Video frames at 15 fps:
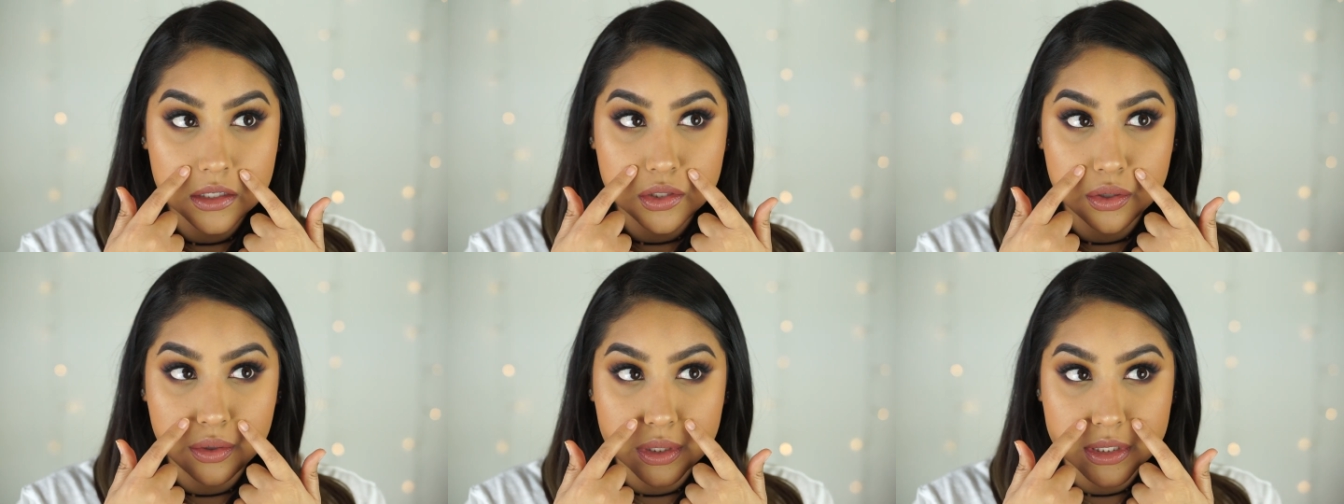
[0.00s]

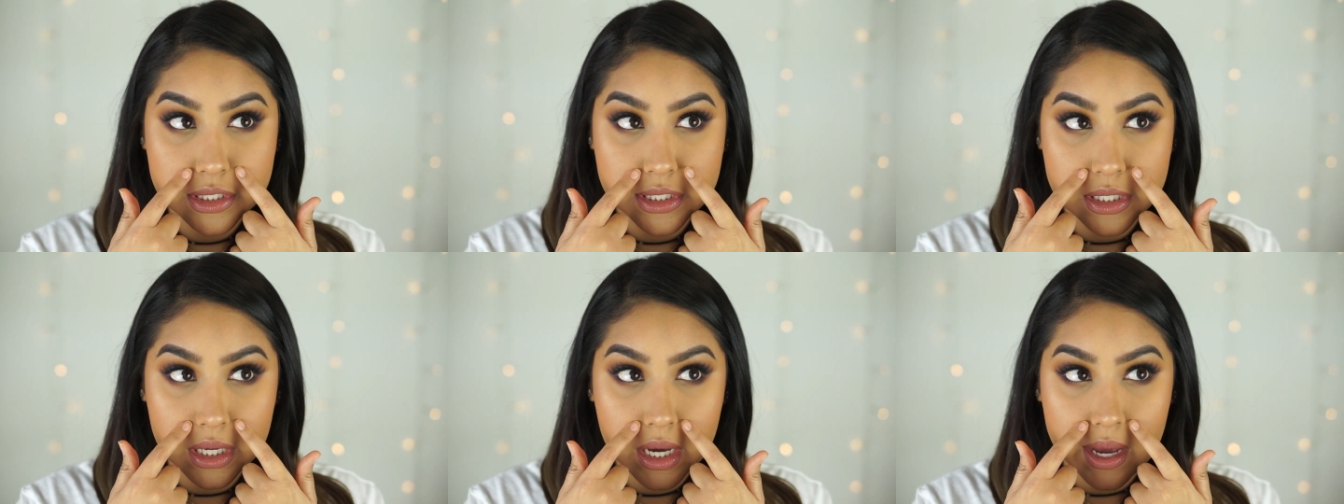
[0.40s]
So you could
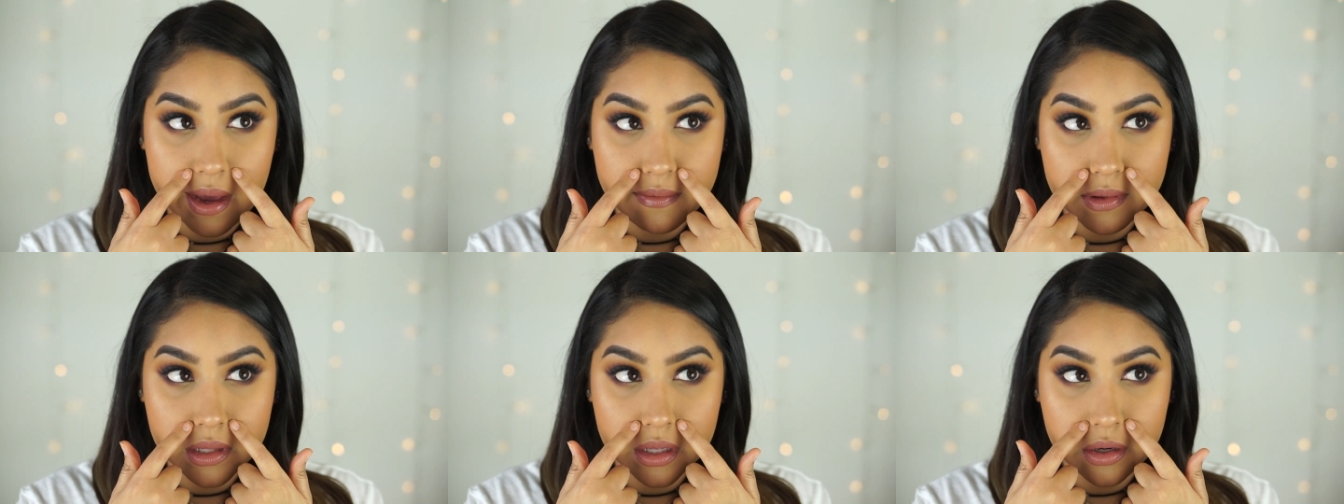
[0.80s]
see I
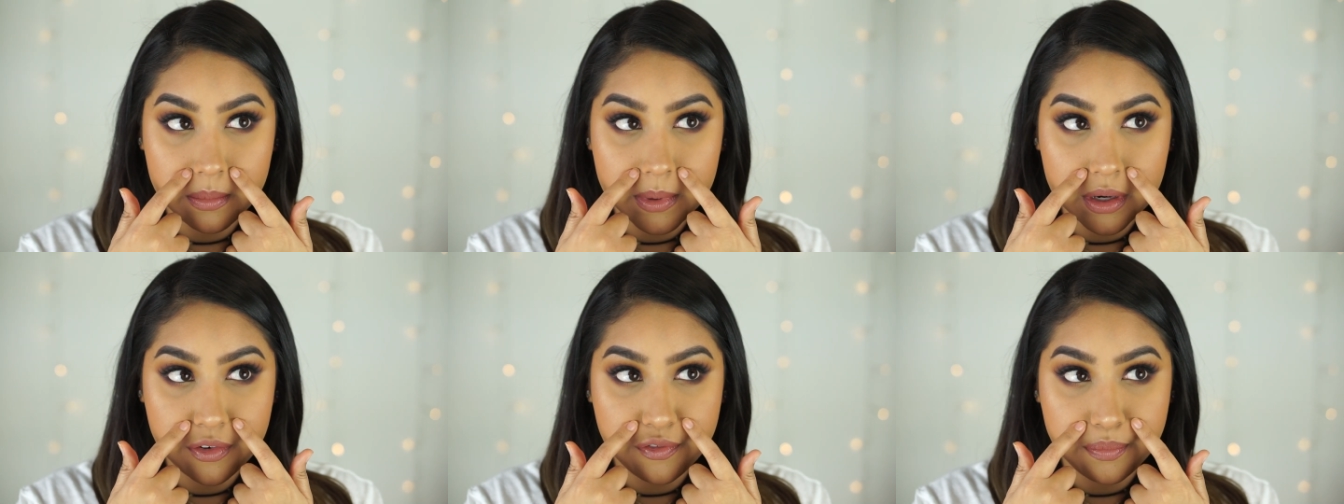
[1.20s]
have a little
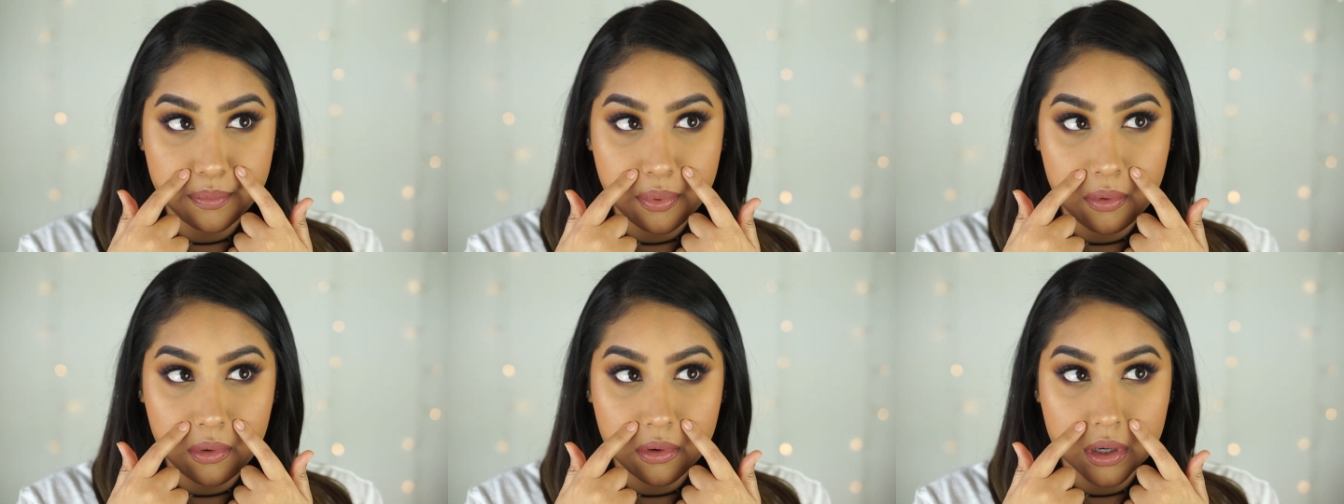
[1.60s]
bit of
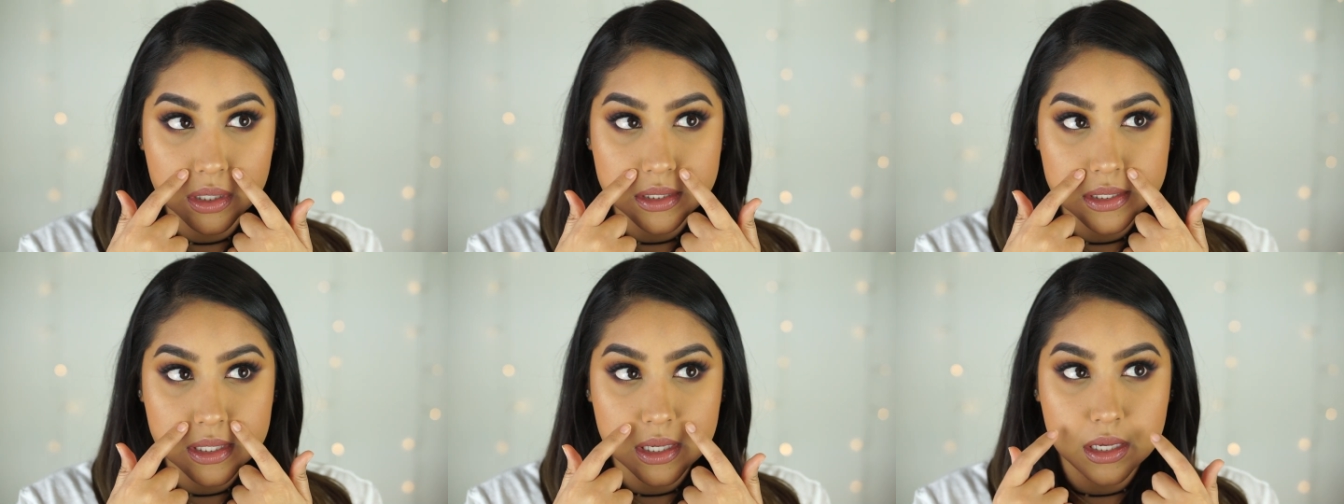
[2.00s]

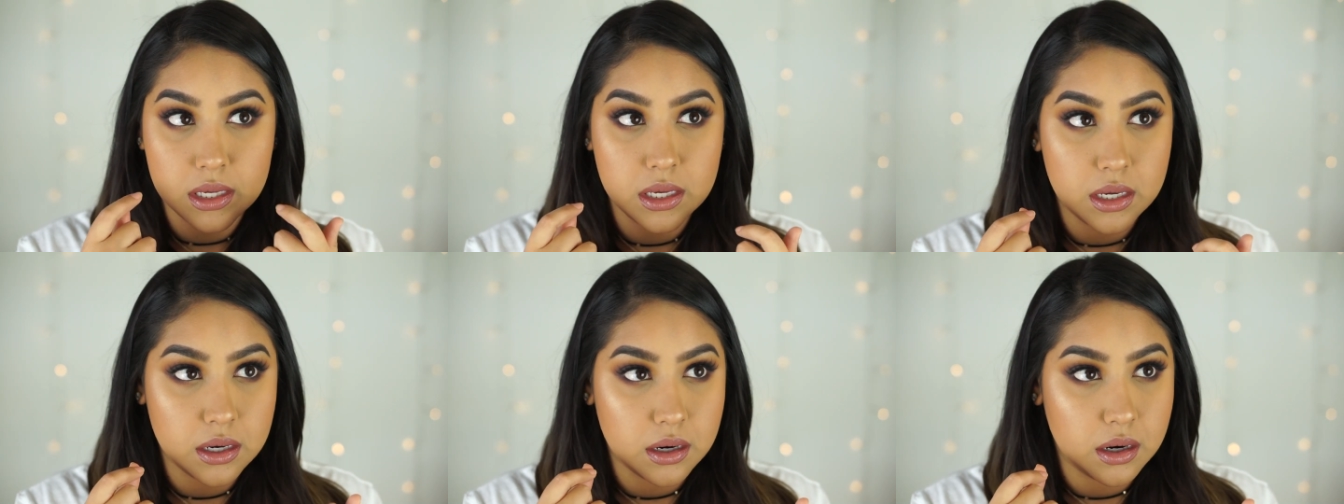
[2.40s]
pores
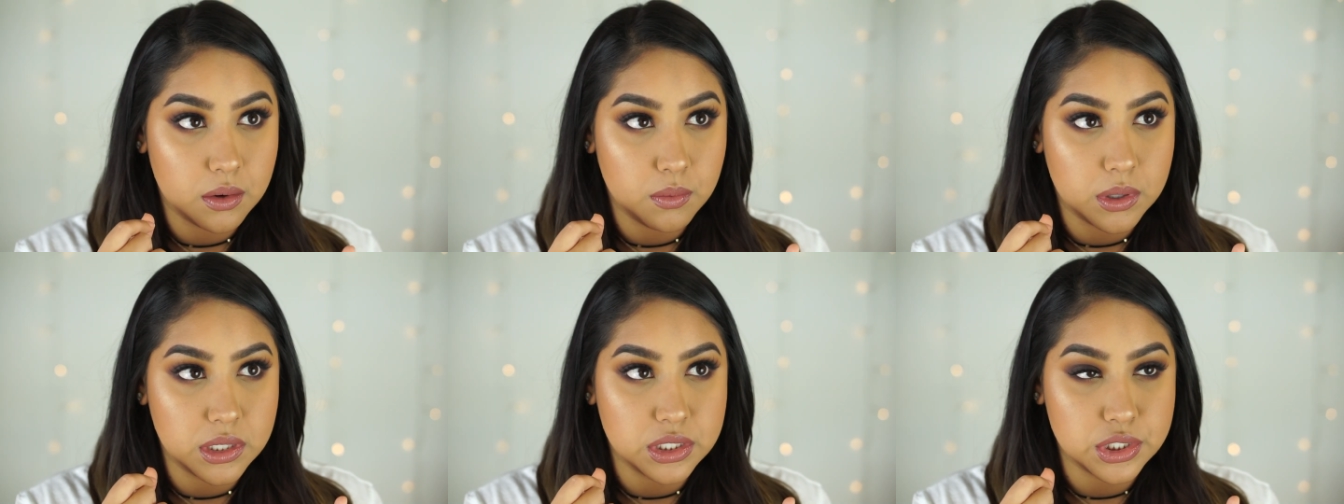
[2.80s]

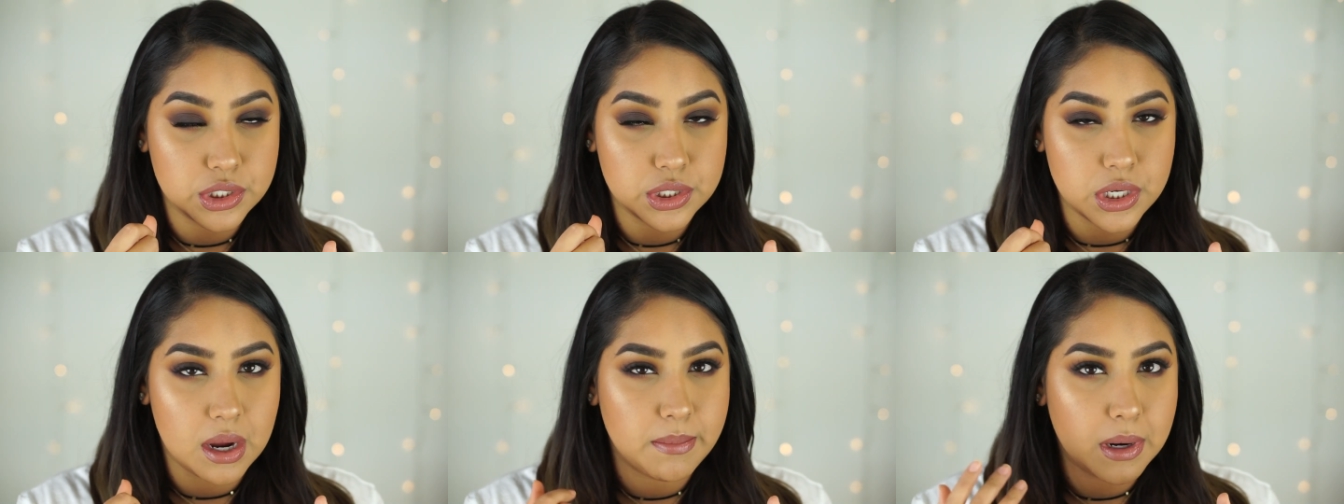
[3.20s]
here,
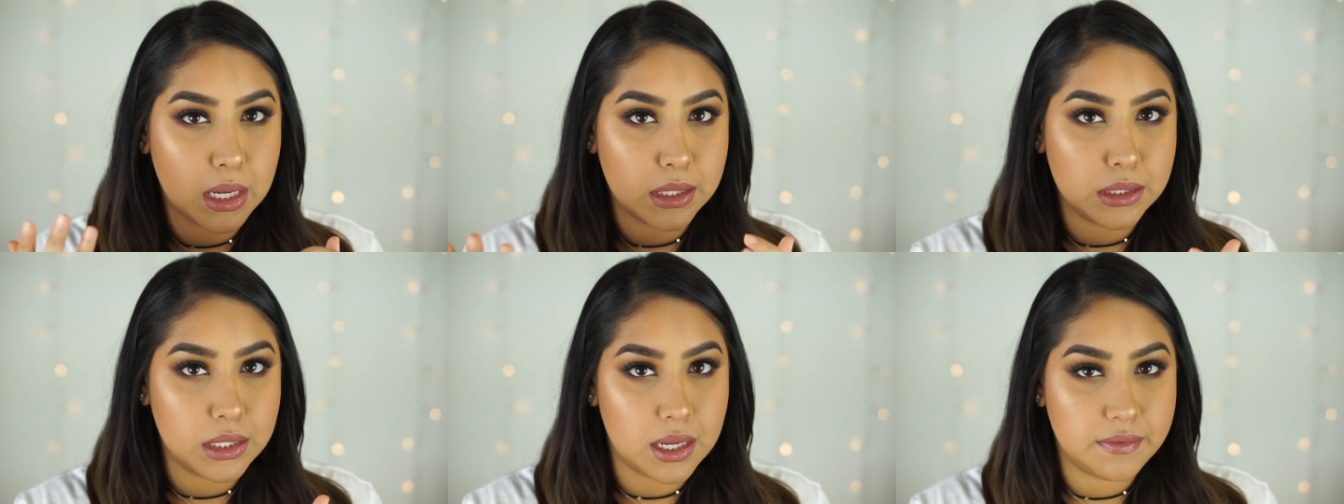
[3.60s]
which I'm
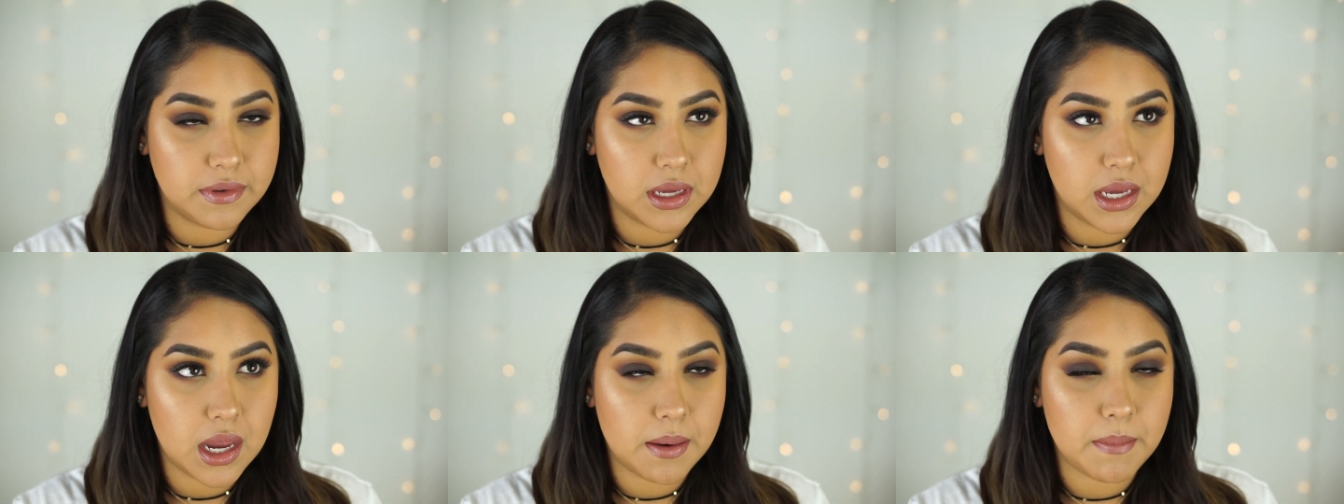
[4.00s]
not
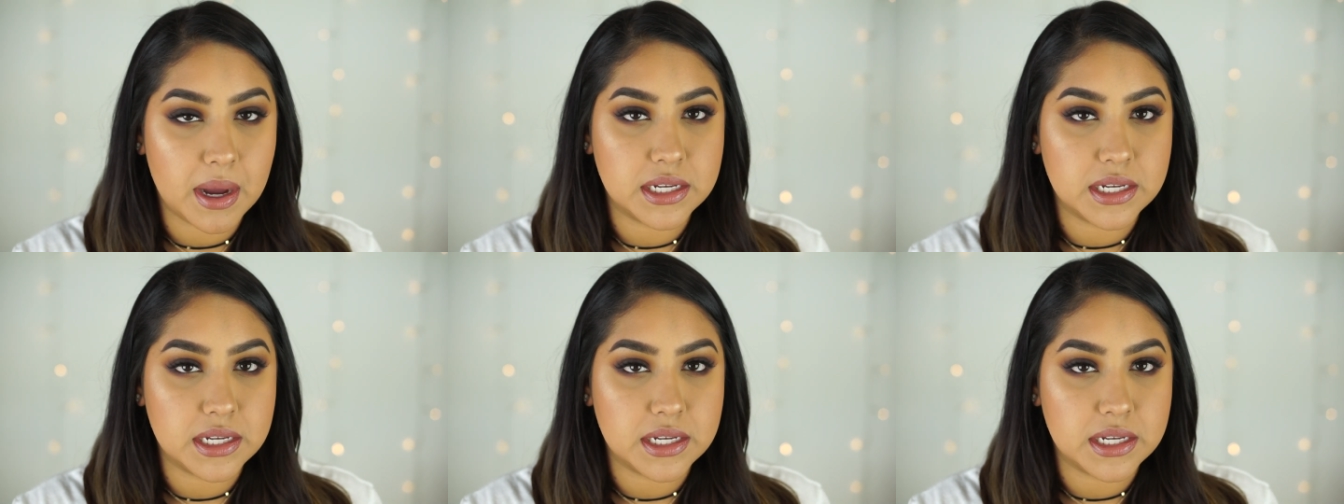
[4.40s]
loving.